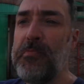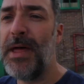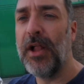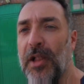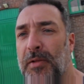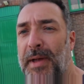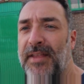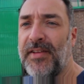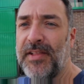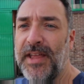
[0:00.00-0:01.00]
Mill,
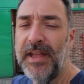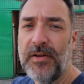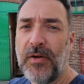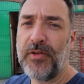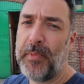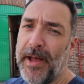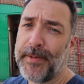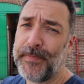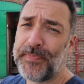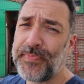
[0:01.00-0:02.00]
basically, in Groesbeek.